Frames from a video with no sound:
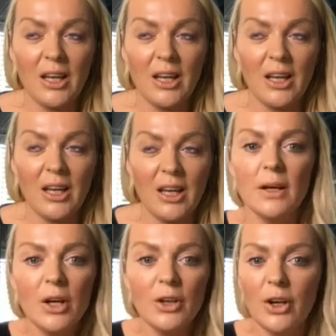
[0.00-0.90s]

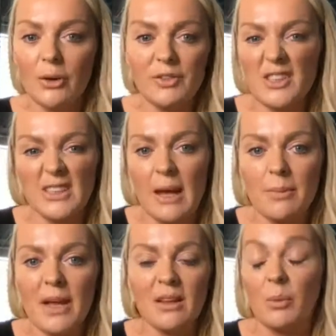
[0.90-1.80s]
Put on ads and see how
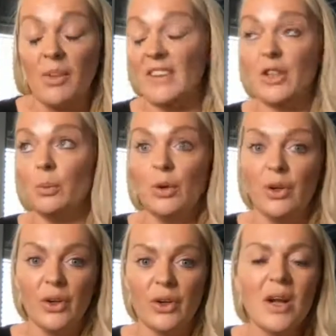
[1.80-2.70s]
that goes. And if it
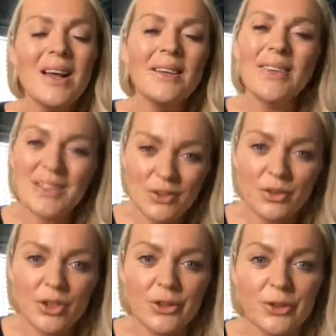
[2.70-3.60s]
gets me, if it
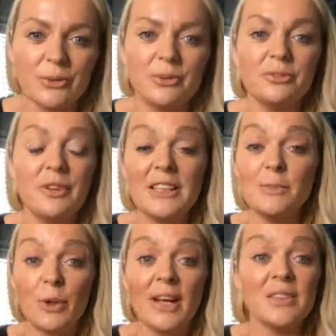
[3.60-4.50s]
doesn't get me anything, well, they don't
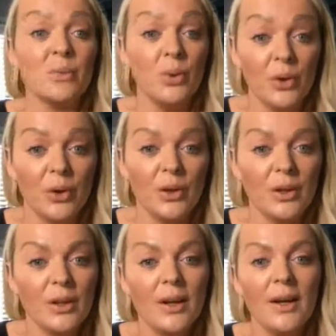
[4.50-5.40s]
work. That's
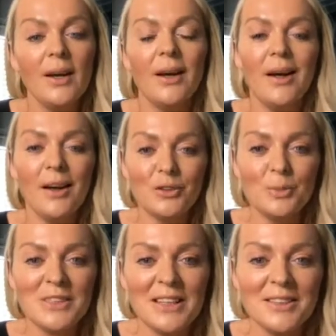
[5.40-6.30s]
not true.
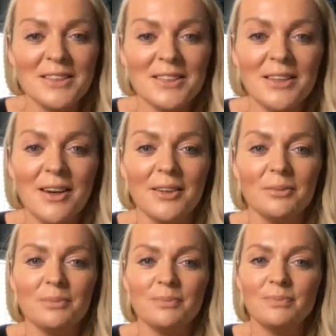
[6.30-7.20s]
Facebook ads
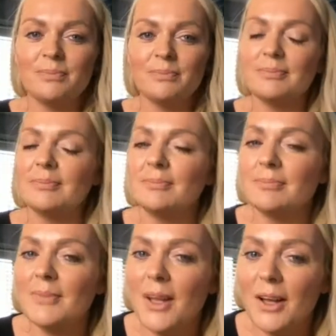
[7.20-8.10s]
work
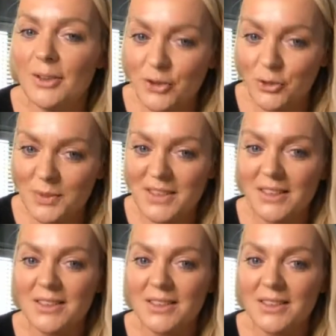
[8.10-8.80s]
100% of the time.